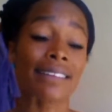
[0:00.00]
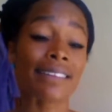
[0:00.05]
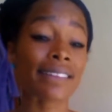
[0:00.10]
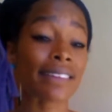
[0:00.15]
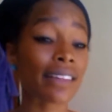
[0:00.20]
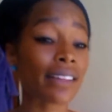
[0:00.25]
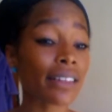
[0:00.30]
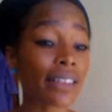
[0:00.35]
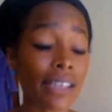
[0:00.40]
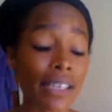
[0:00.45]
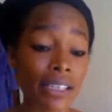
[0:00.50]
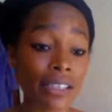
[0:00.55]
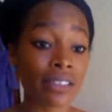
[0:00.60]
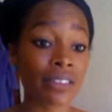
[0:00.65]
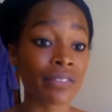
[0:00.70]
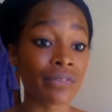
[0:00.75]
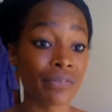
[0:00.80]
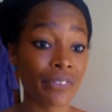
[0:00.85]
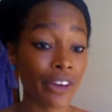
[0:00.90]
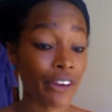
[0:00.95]
Silk
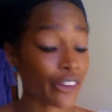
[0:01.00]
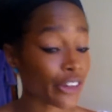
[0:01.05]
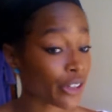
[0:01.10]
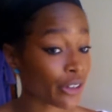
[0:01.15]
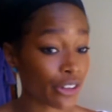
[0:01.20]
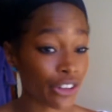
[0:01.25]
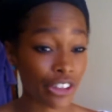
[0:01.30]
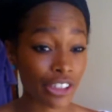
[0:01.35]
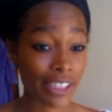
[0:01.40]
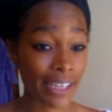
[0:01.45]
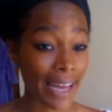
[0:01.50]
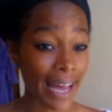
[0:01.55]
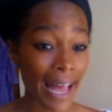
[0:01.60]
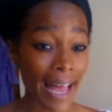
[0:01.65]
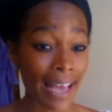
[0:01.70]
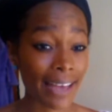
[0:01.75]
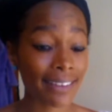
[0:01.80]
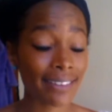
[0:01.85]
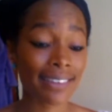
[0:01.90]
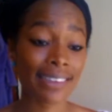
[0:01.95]
is very good,
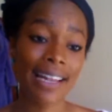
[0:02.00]
guys.